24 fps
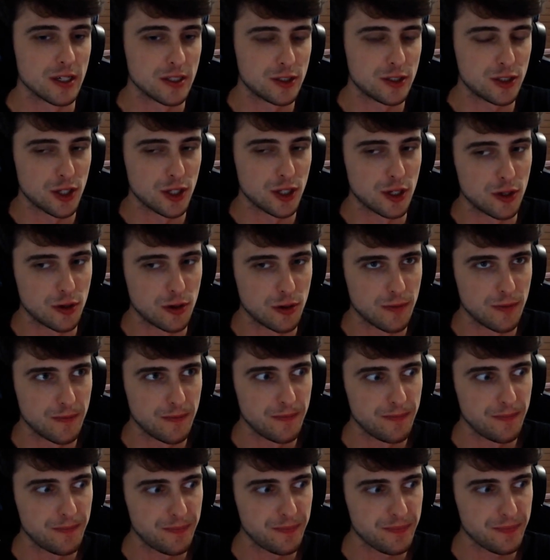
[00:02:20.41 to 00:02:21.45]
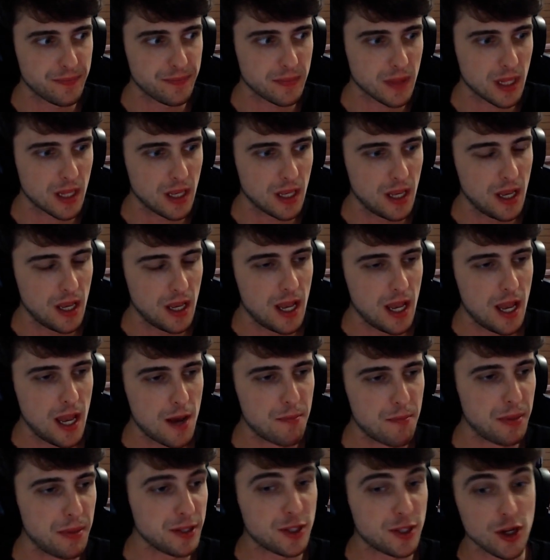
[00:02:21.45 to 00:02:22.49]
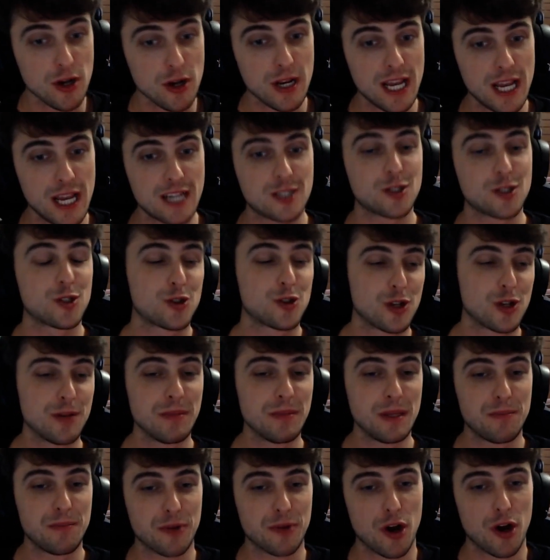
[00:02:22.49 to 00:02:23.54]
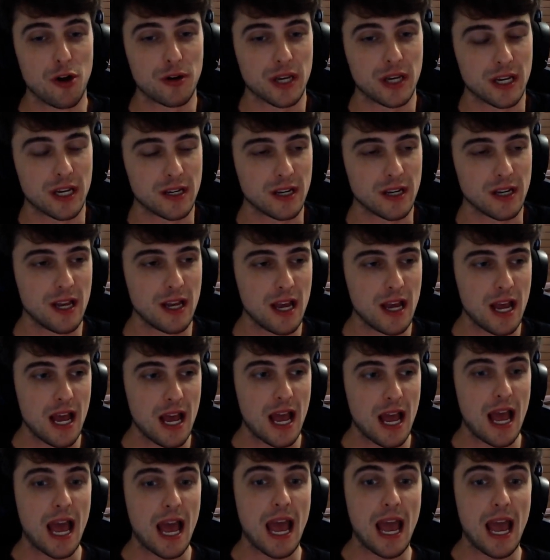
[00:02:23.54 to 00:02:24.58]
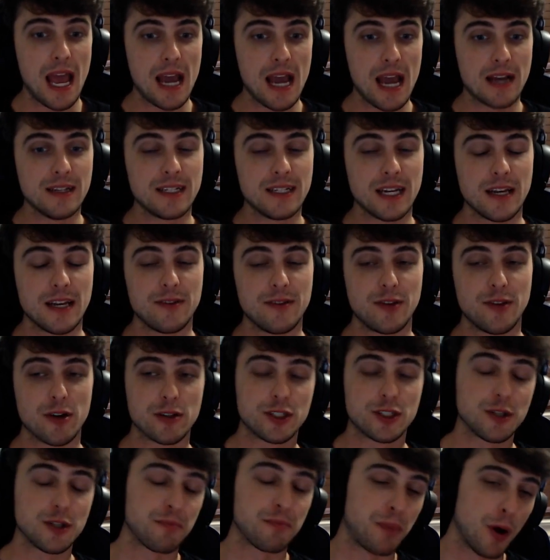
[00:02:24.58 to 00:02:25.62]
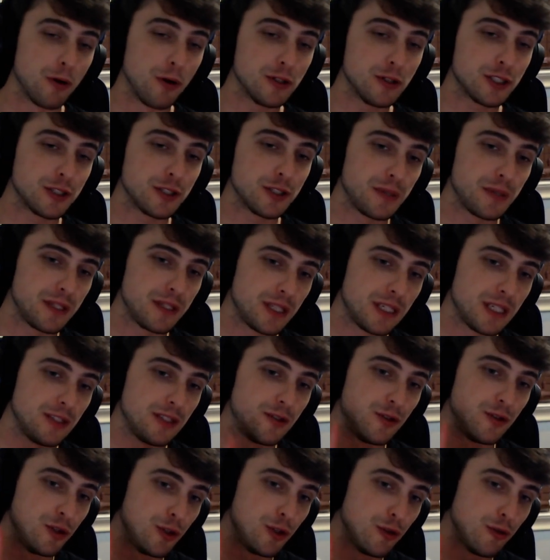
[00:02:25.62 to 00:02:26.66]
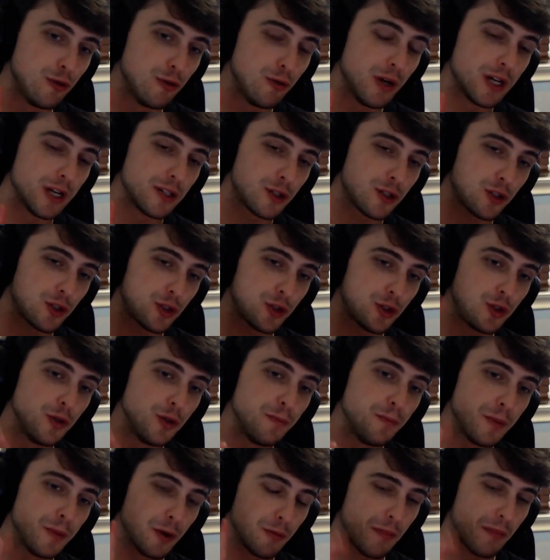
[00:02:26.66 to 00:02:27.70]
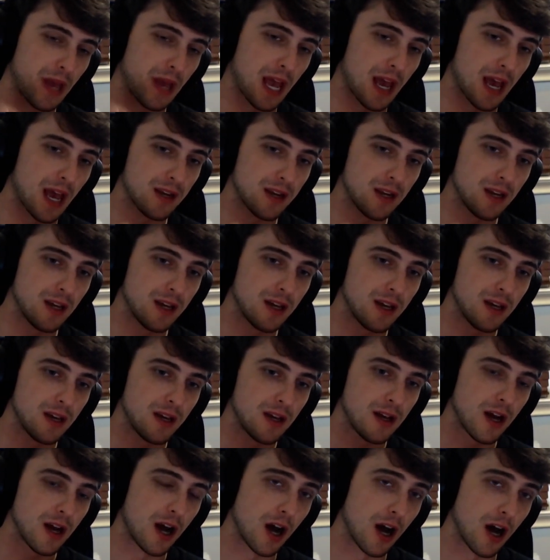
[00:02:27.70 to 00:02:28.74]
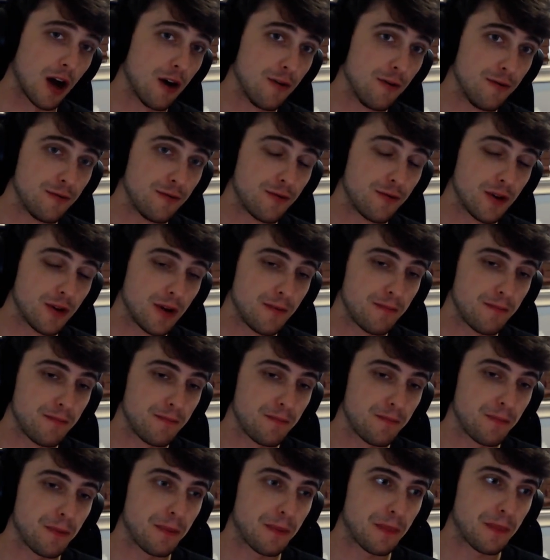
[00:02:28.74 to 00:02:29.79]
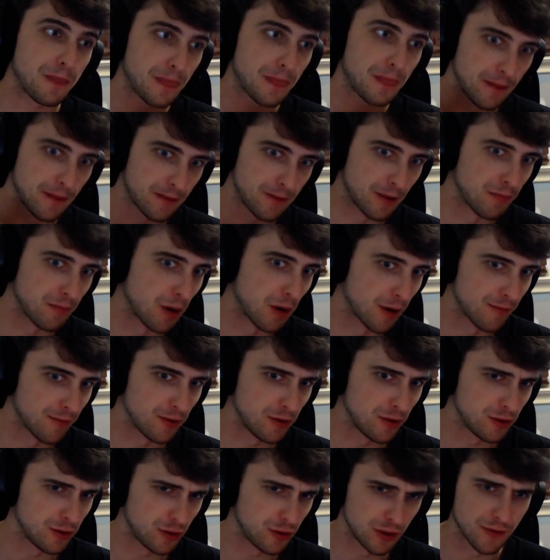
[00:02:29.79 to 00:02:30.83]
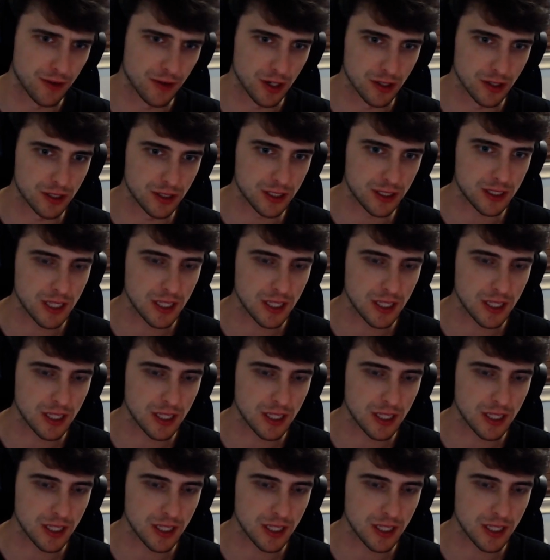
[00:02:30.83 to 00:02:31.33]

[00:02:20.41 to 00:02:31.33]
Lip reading: So, but they're extremely broken. And they're supposed to be the new Superman of the Marvel Universe.